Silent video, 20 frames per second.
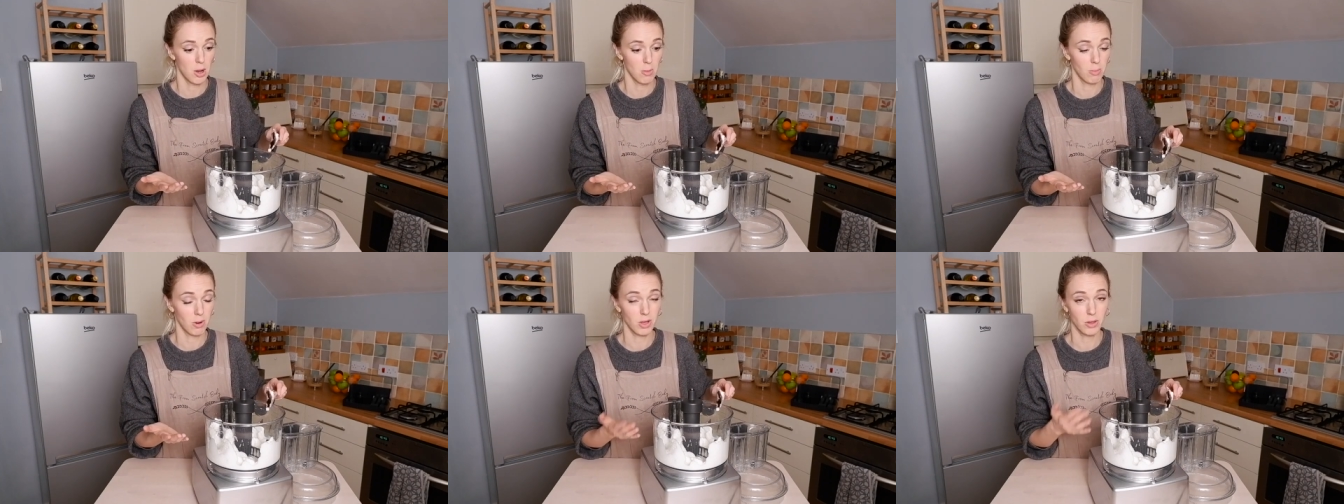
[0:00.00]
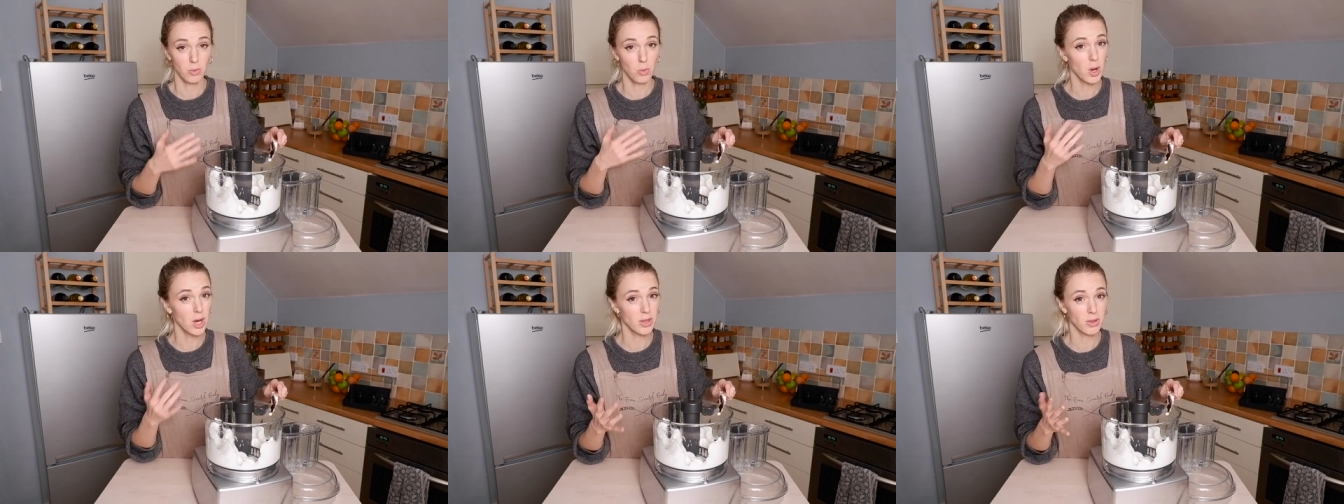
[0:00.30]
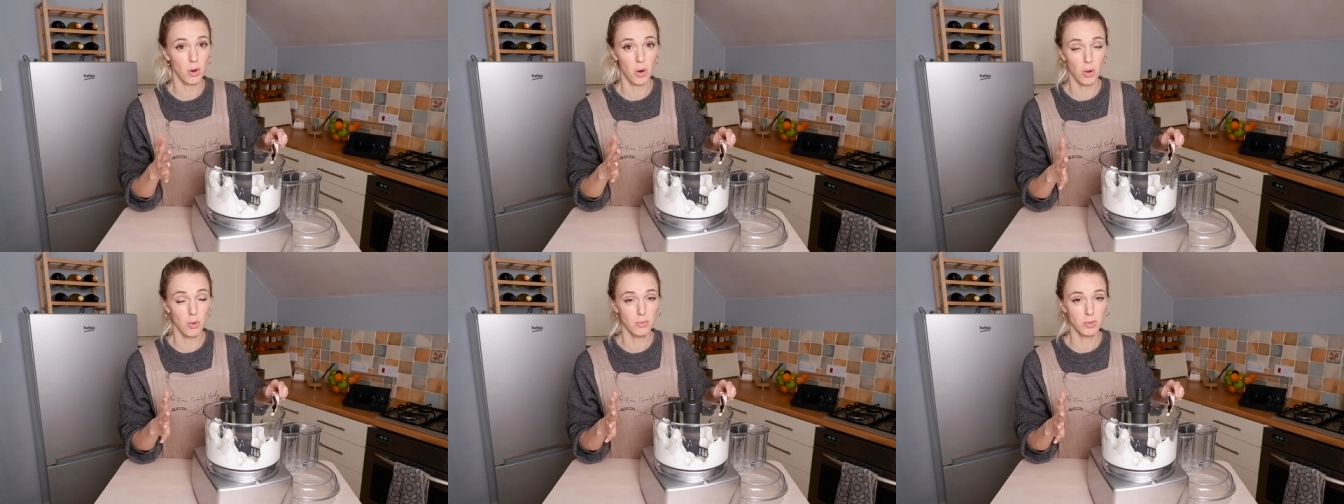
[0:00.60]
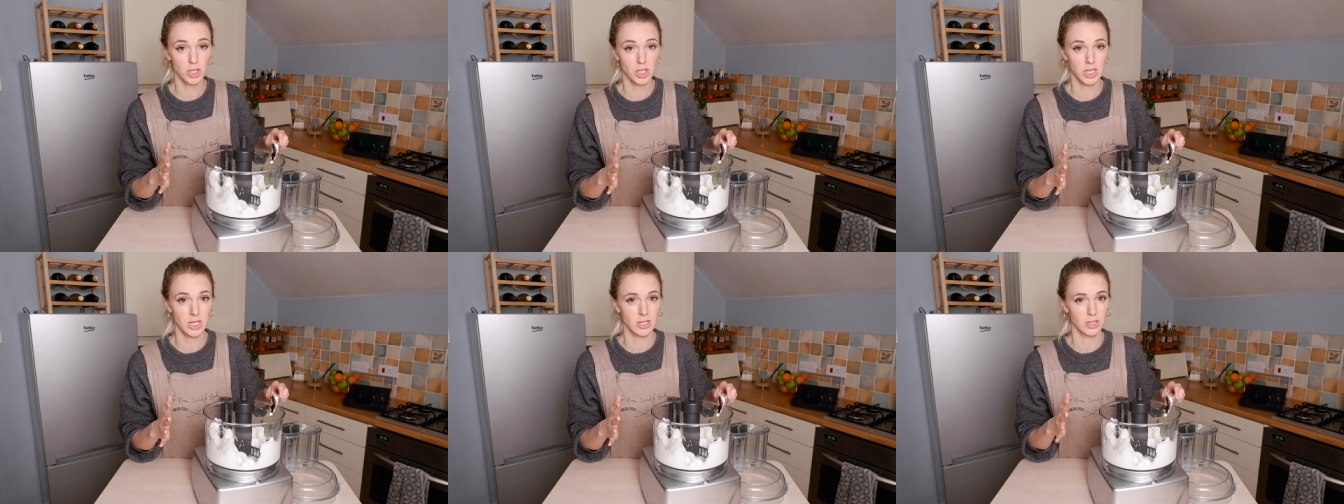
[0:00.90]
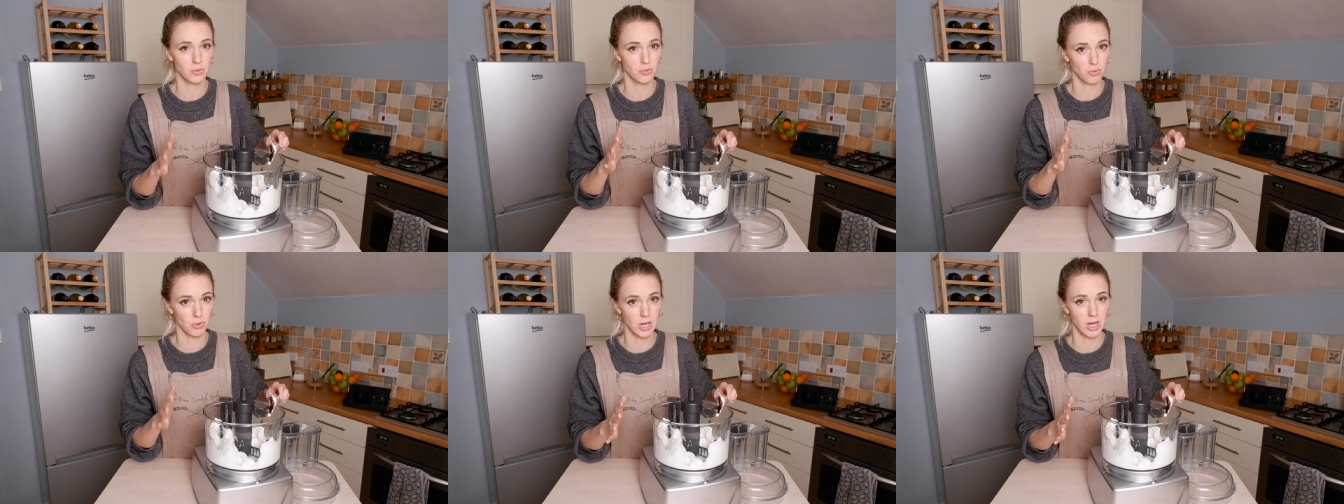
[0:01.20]
By the way, the whole machine
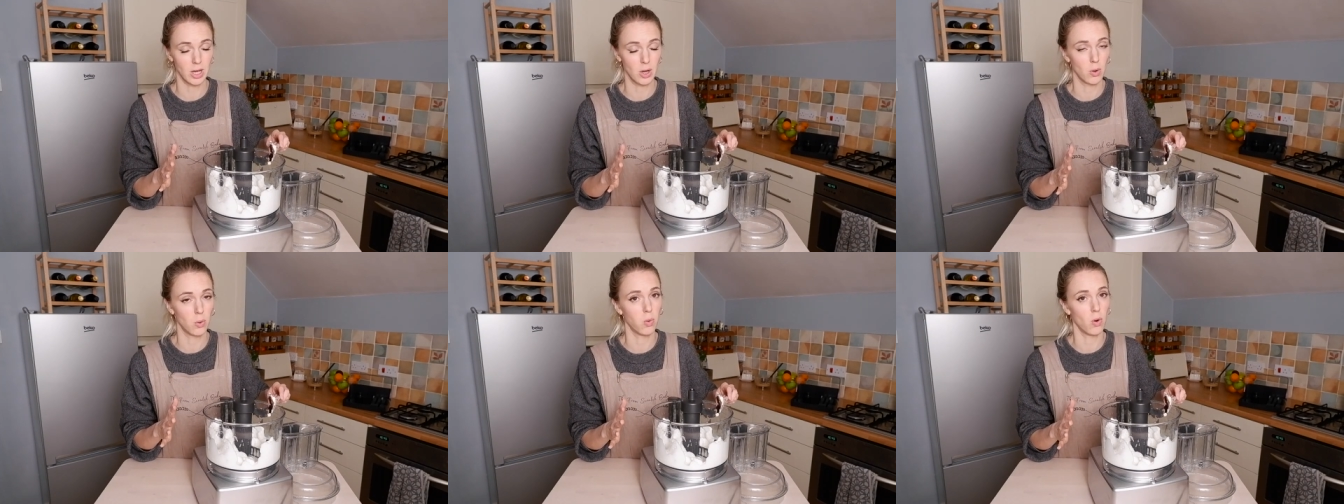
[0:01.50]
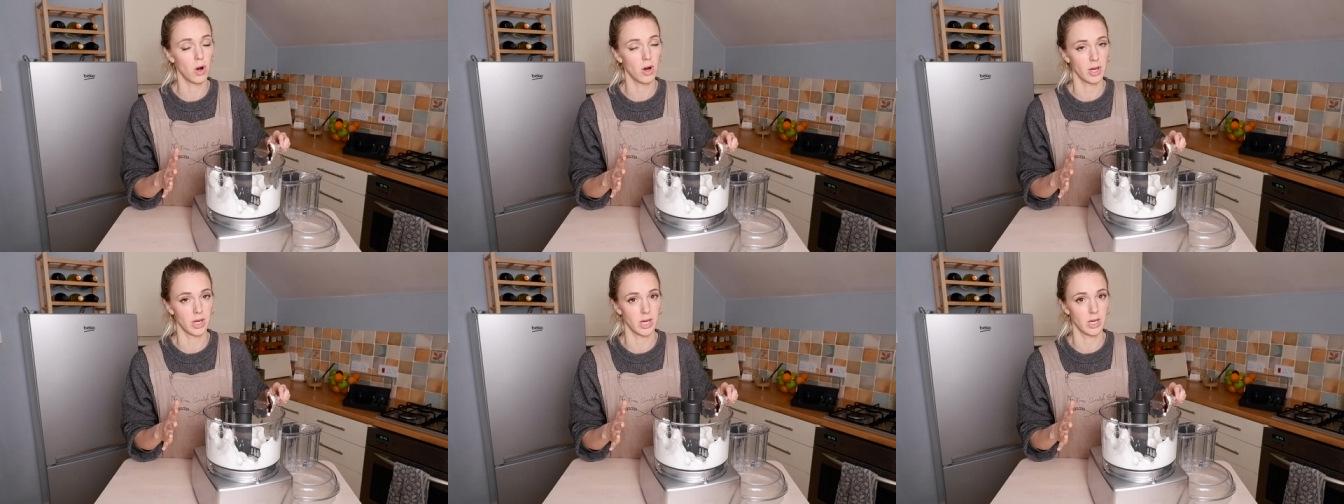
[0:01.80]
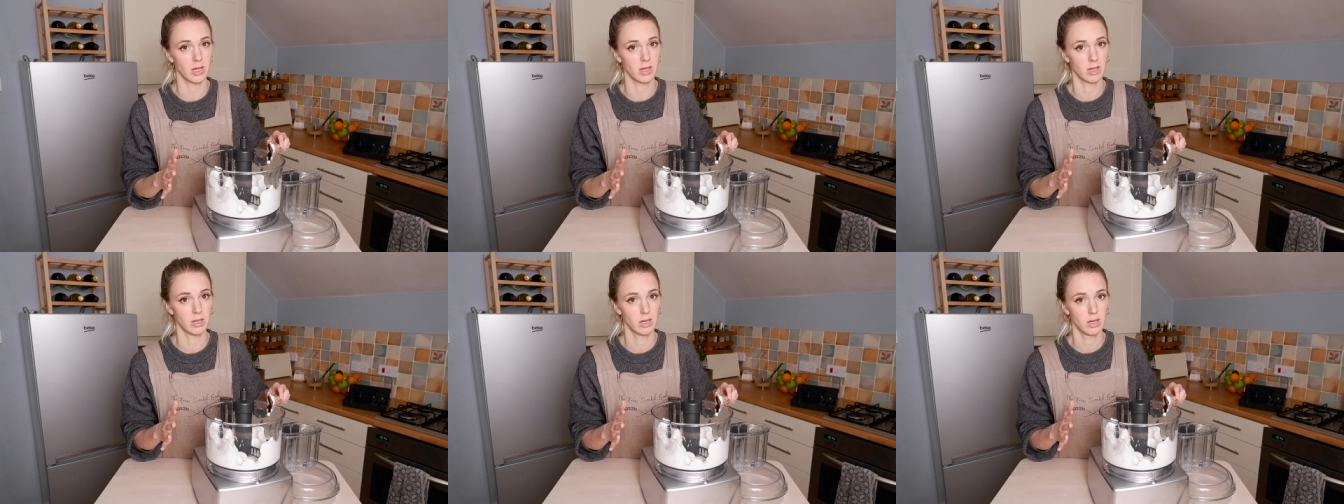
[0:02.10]
is really quiet.